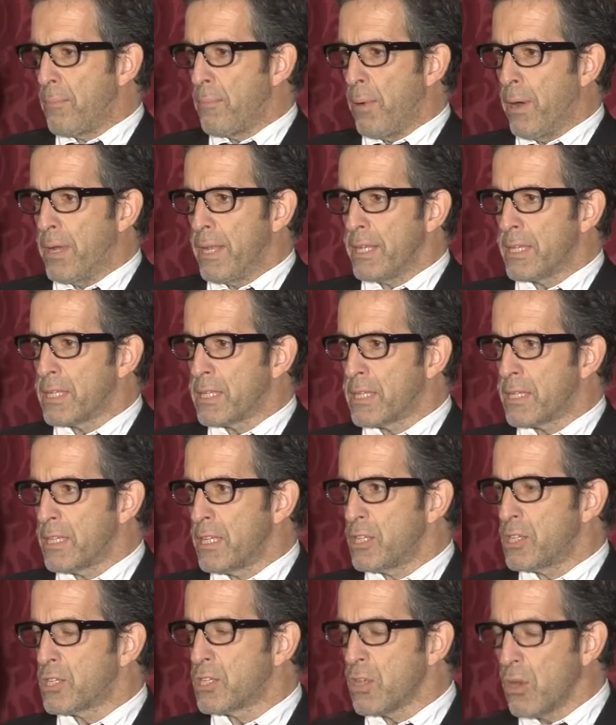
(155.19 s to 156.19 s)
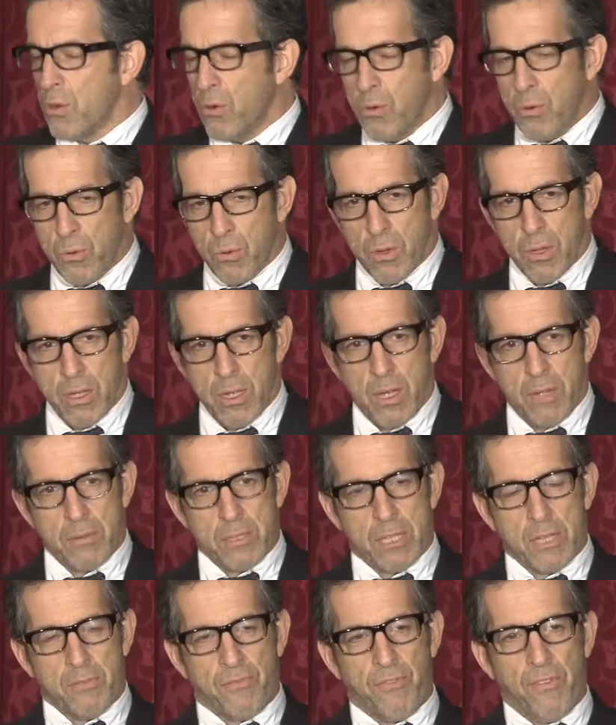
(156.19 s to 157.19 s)
But it's so
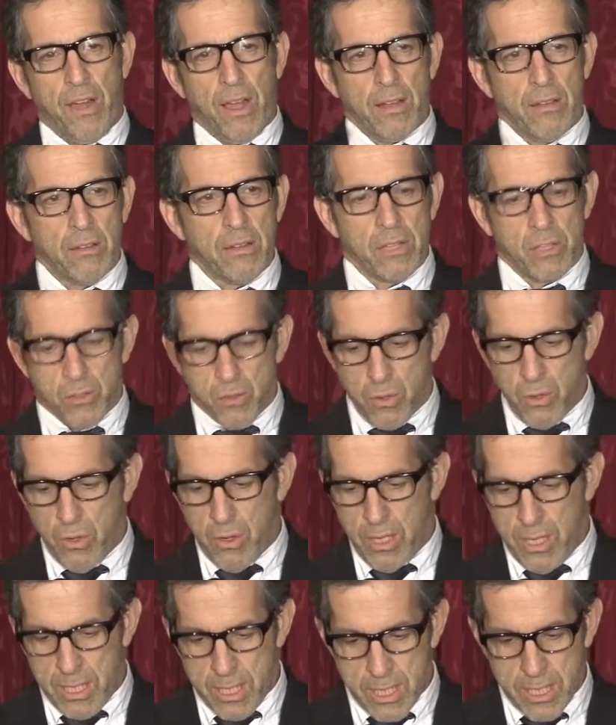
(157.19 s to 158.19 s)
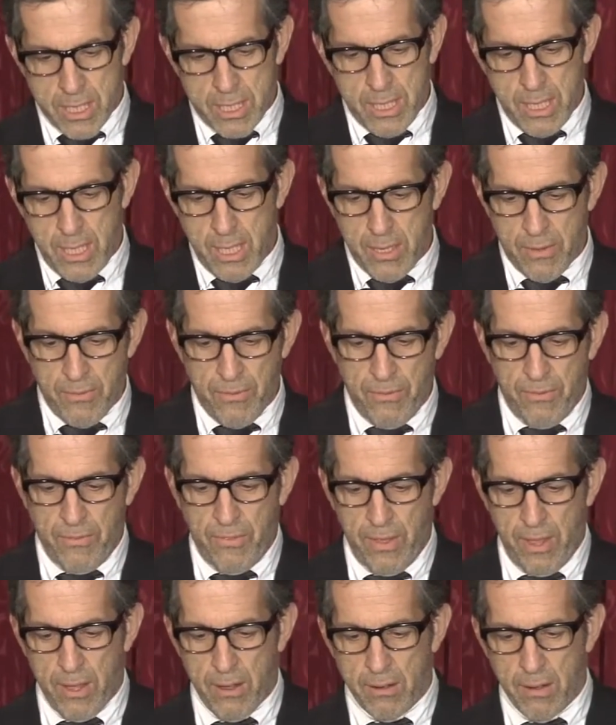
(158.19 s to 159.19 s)
to finally truly see and
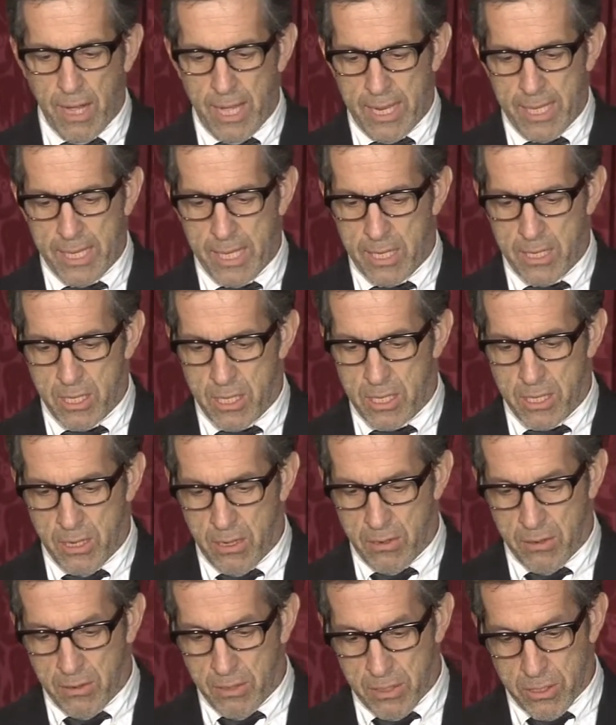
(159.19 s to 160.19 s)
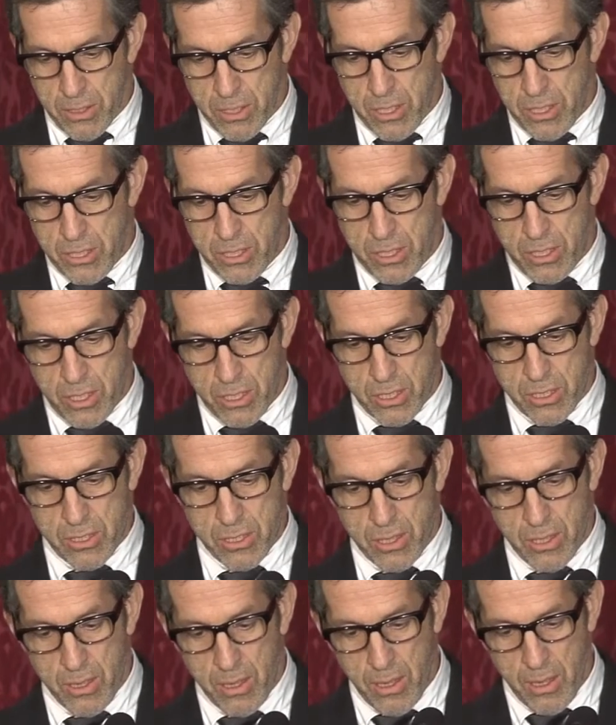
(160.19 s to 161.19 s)
feel light at the end of the tunnel
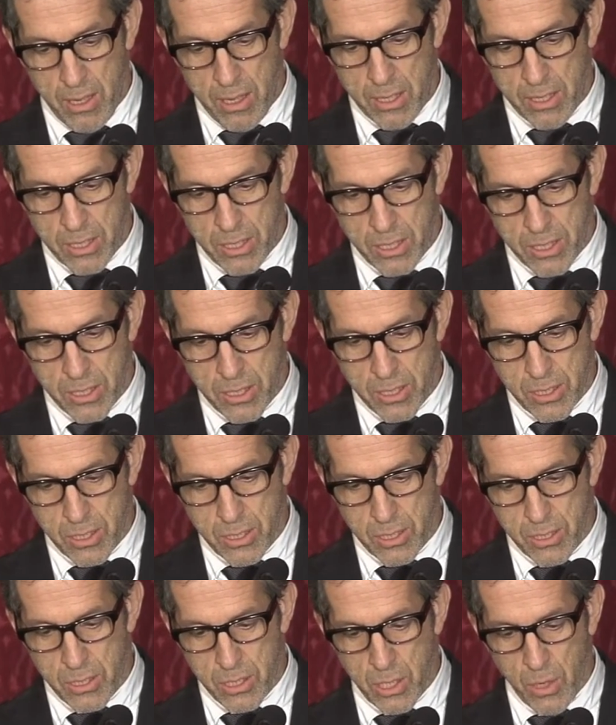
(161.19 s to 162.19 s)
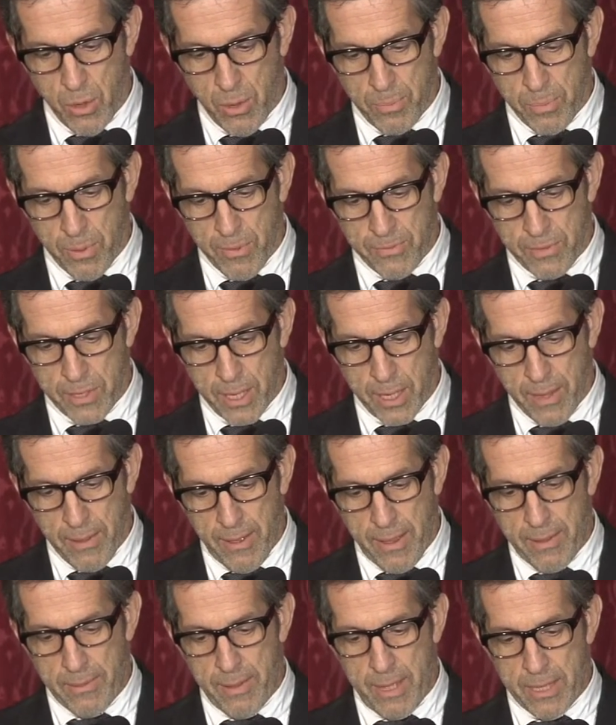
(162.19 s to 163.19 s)
is so uplifting,
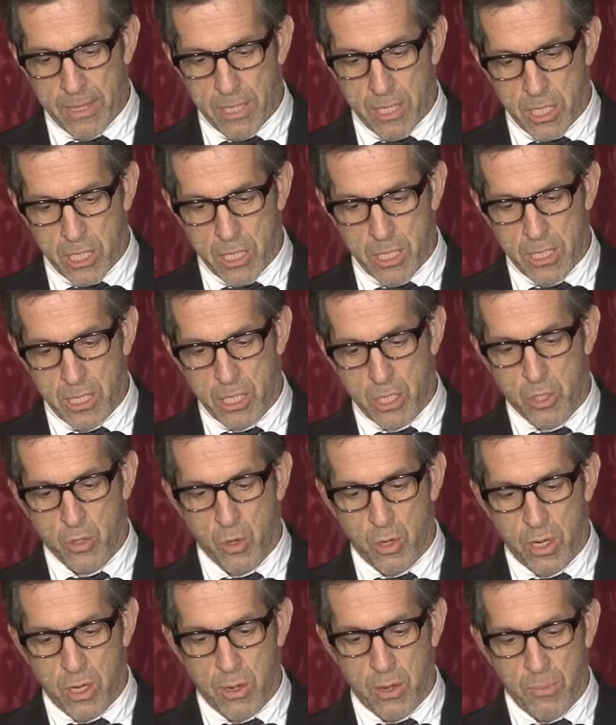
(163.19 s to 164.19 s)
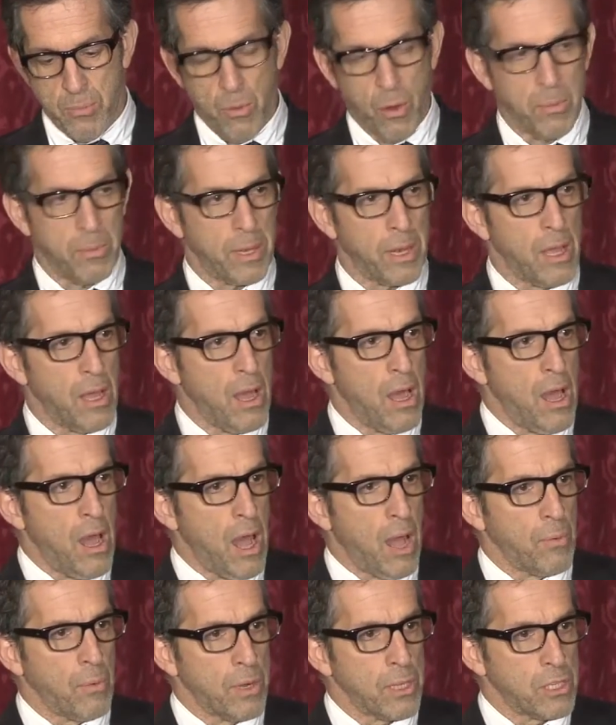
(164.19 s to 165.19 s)
and it's an extraordinary moment.
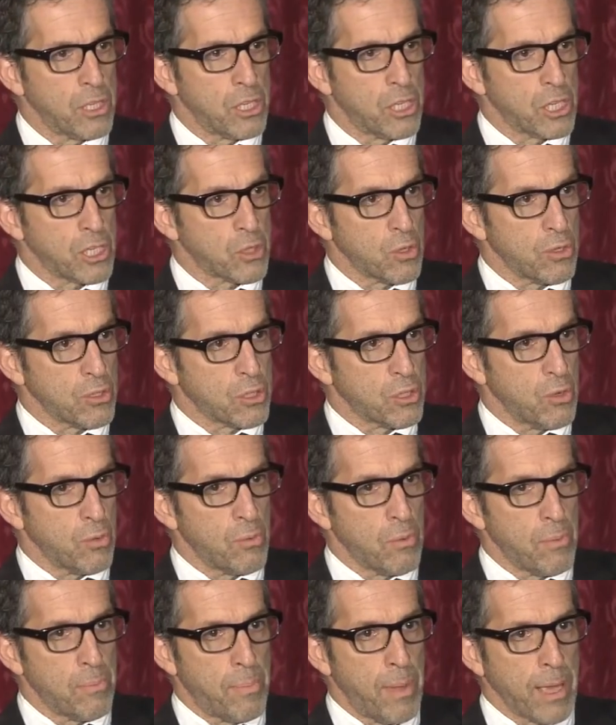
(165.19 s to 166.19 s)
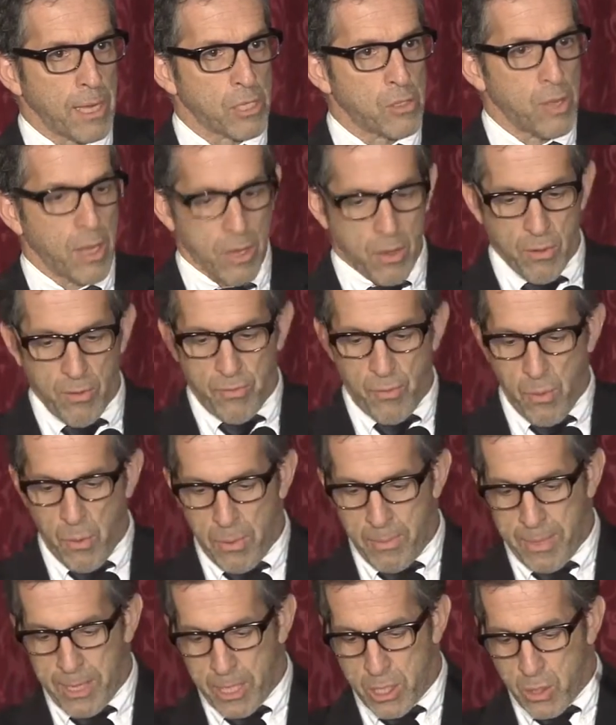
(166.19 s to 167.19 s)
I wanted to just also backtrack for
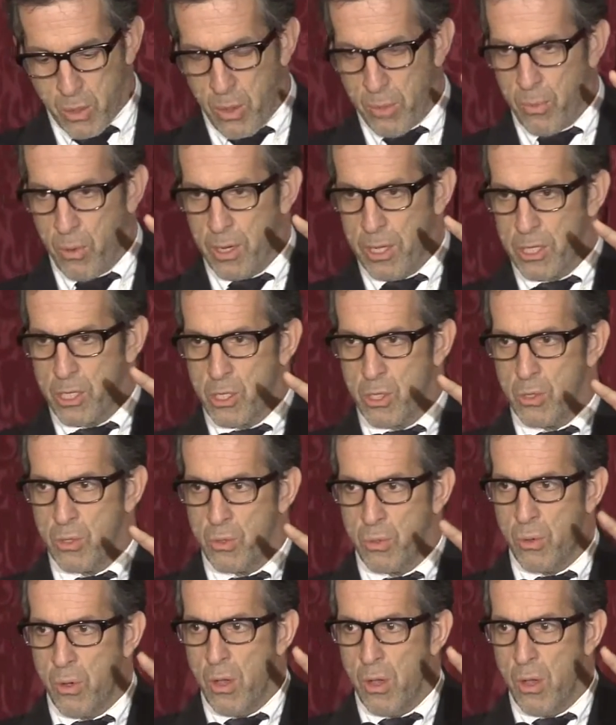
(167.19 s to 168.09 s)
1 minute, so I wanted to